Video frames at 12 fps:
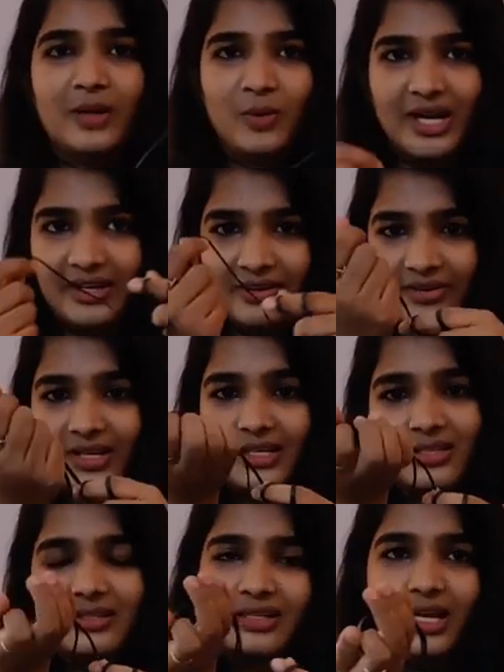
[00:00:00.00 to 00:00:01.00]
a bent wire,
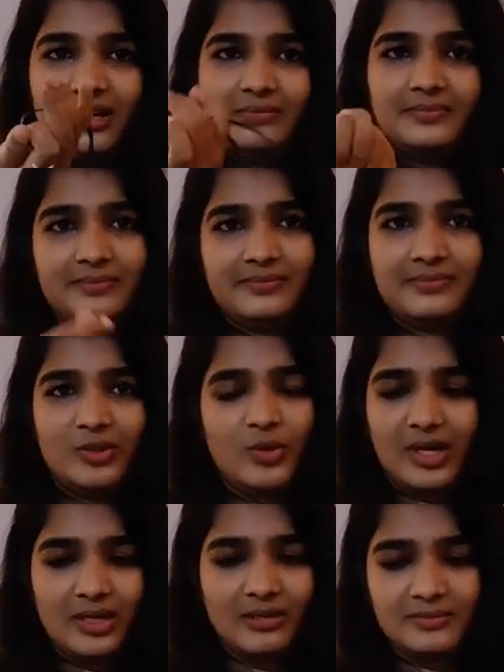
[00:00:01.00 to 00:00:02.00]
right? Yeah,
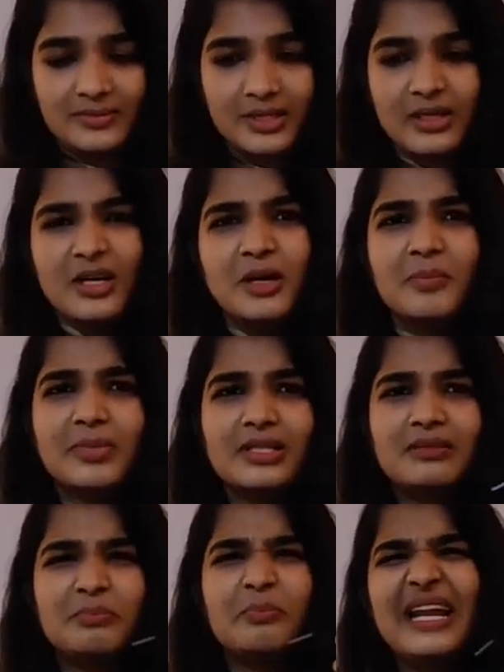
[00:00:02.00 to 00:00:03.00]
you can.
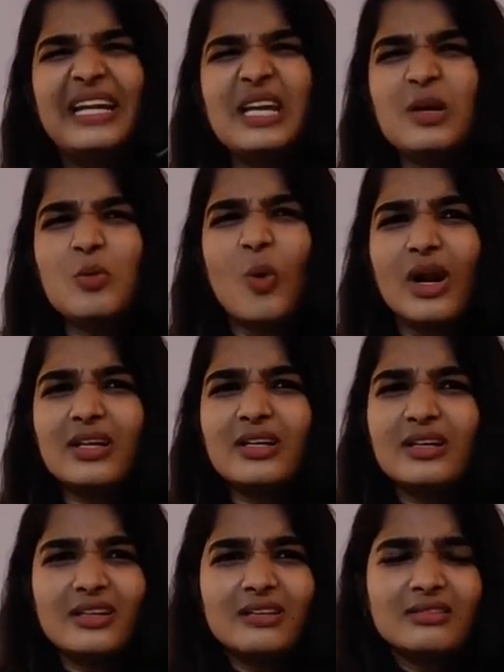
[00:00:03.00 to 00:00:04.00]
But bending
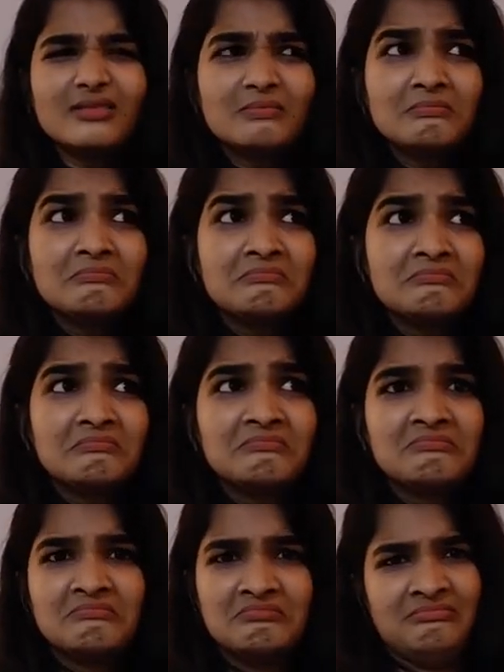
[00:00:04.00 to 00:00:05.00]
water,
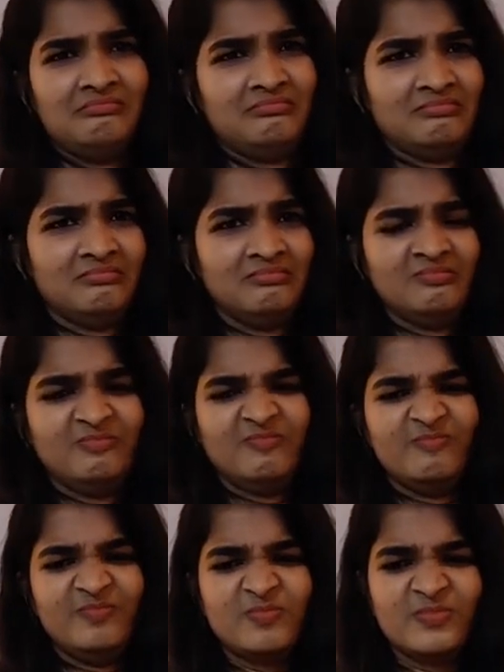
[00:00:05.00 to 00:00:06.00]

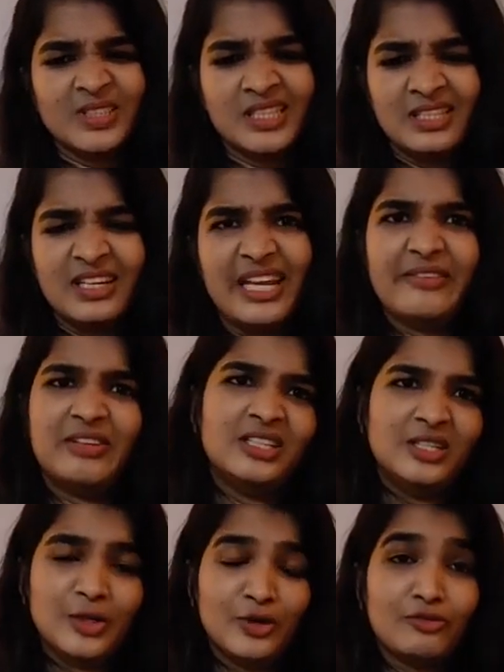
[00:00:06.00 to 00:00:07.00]
never
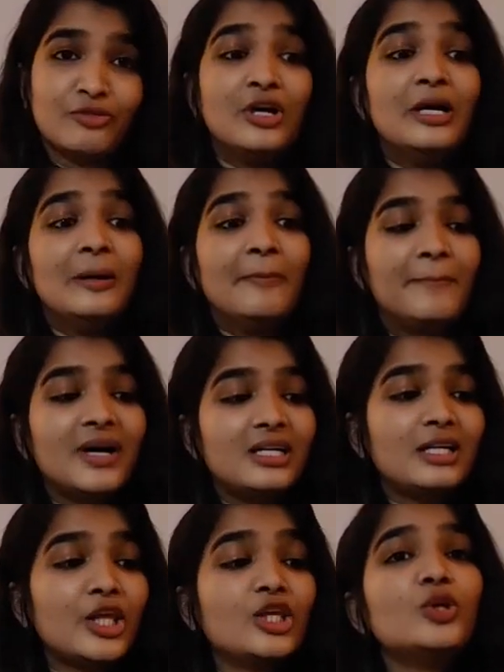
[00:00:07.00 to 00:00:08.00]
heard of.
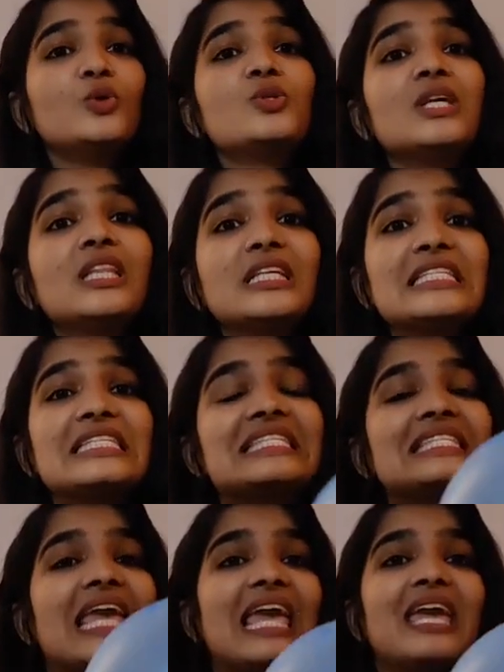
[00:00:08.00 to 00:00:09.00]
But using the
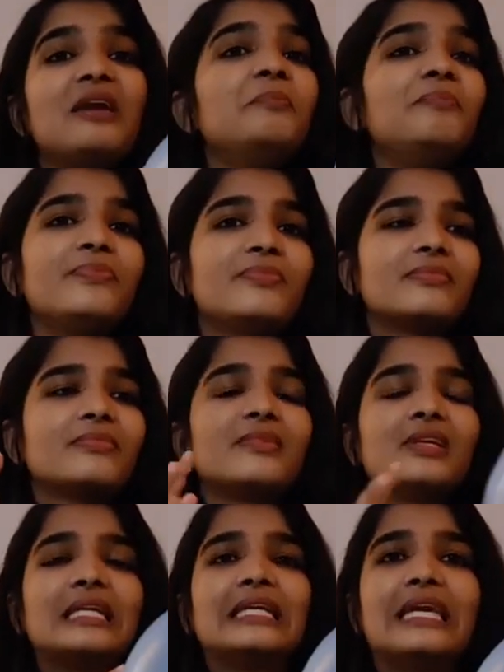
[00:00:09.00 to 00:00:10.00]
same
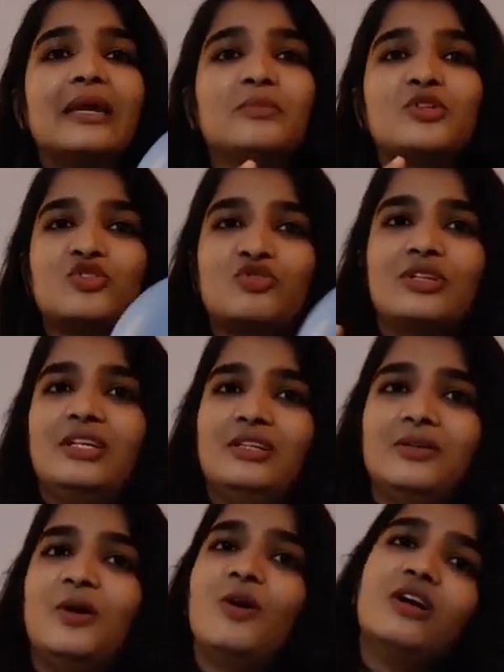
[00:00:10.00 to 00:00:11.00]

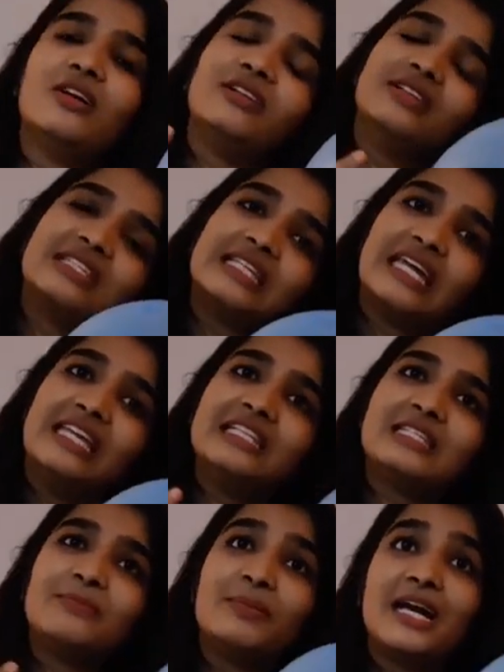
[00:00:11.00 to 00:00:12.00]
chemistry or the
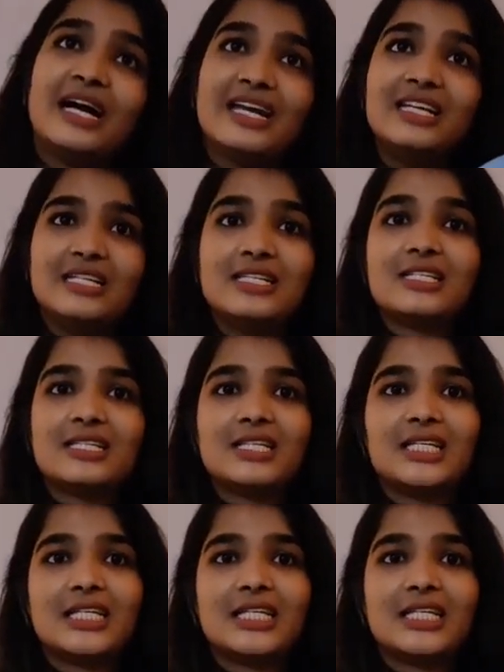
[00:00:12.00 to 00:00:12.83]
science behind